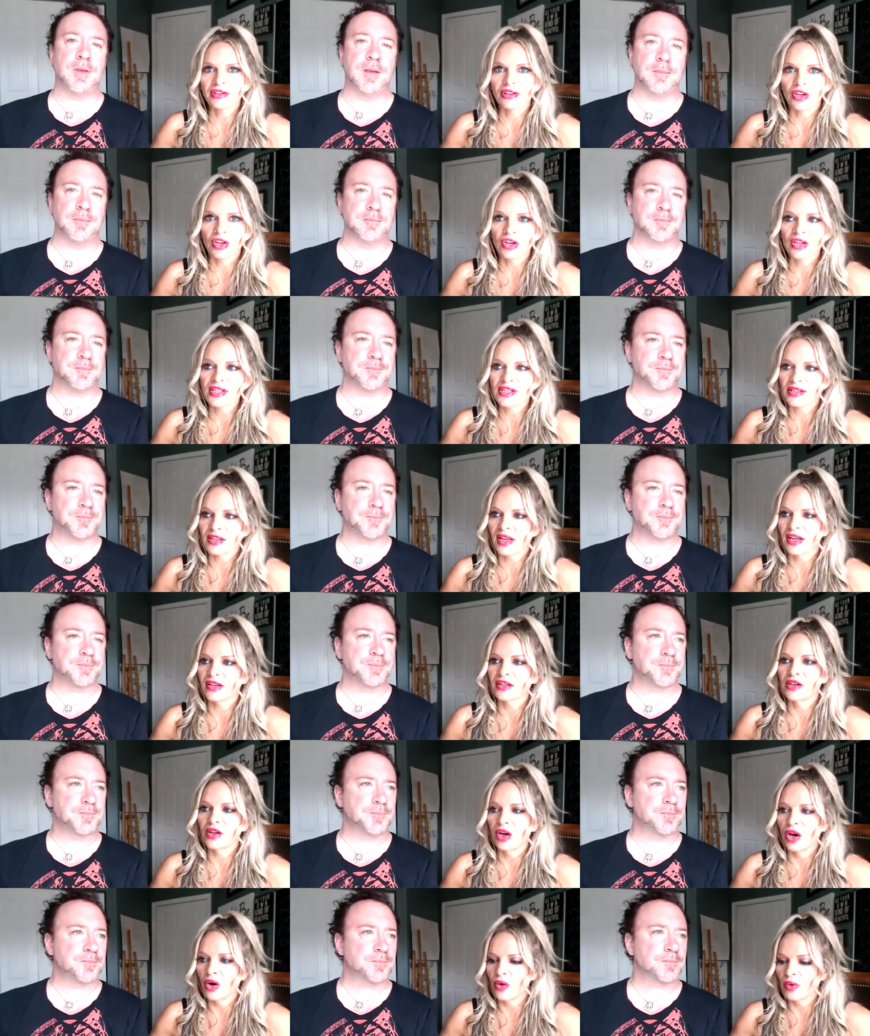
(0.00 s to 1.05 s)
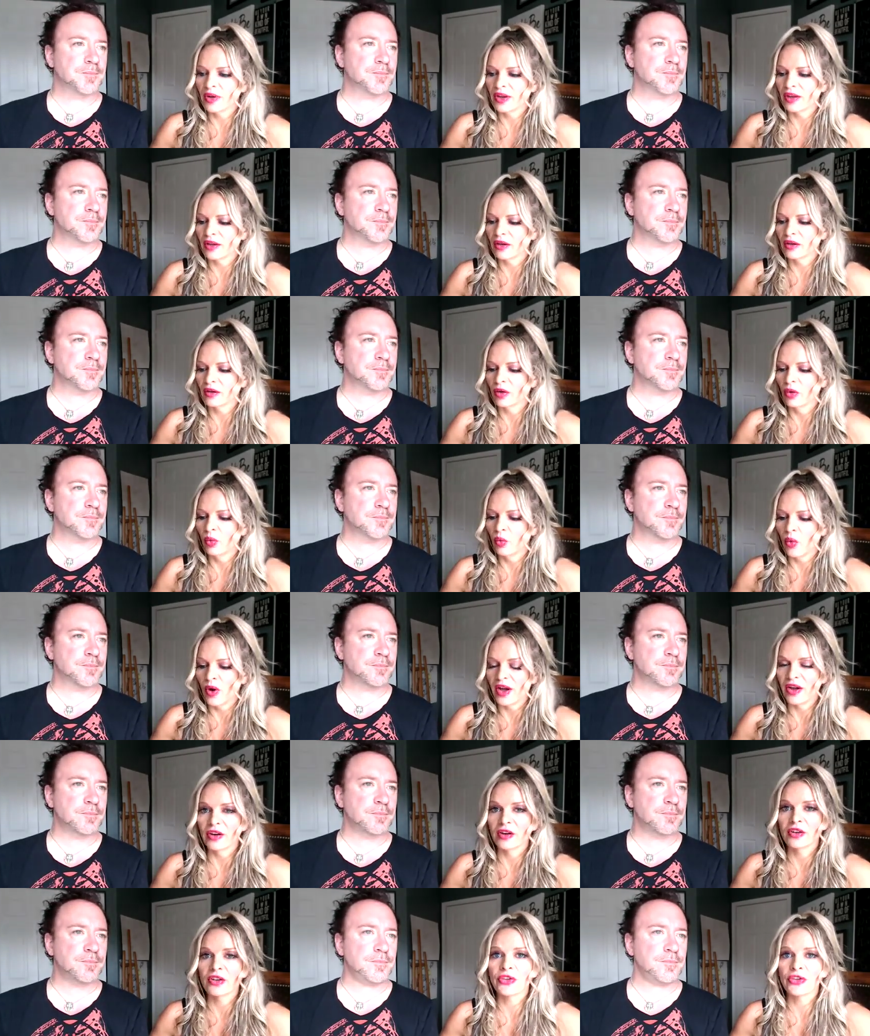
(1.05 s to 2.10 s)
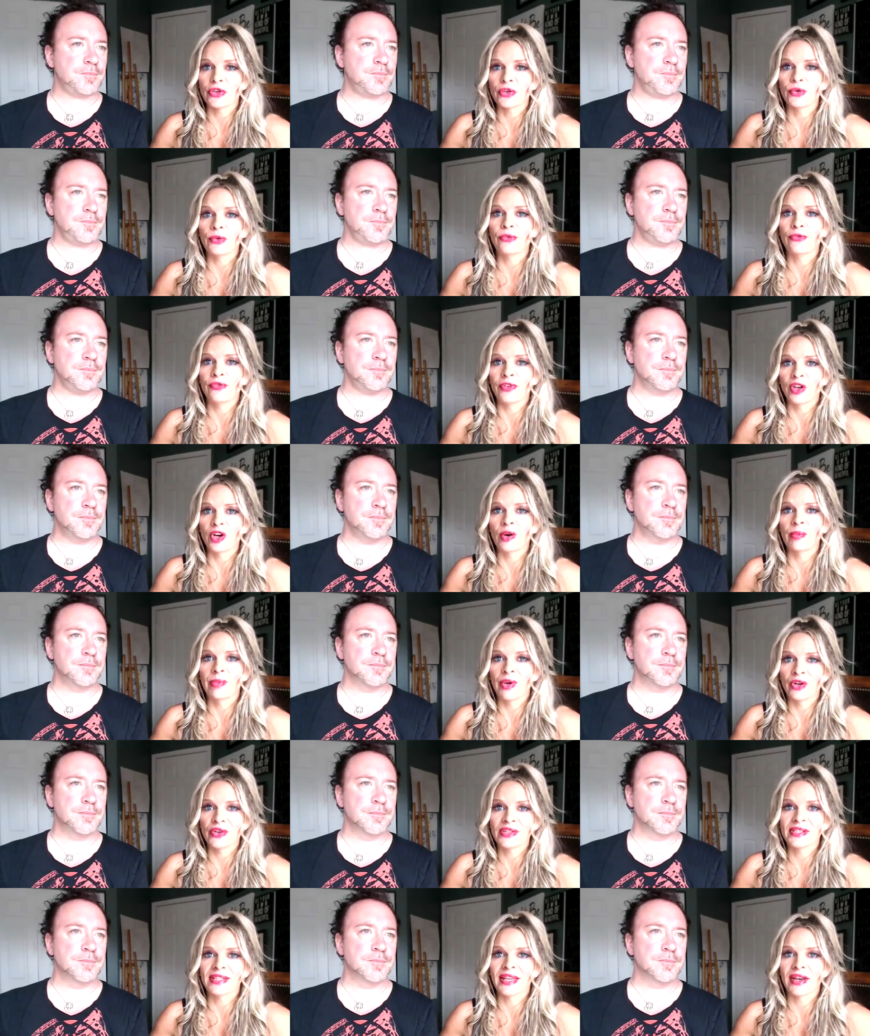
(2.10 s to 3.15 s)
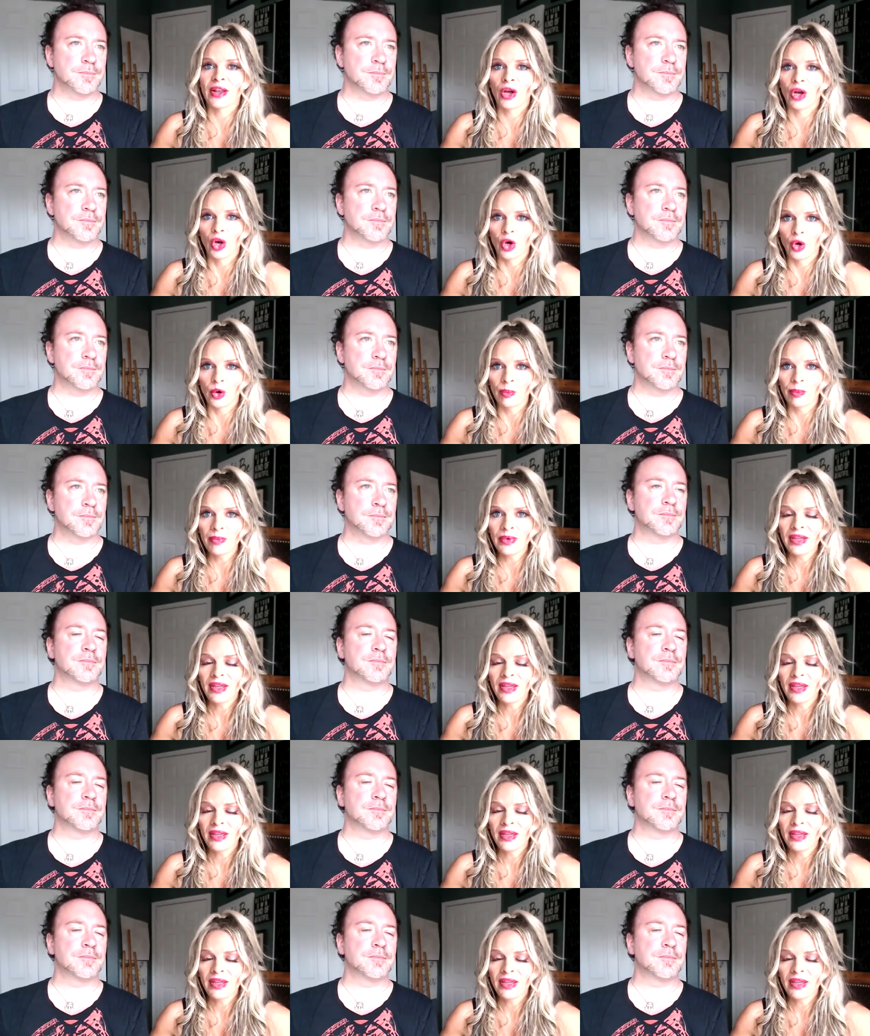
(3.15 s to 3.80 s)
Speaker 1: looks like knowing where you feel most at home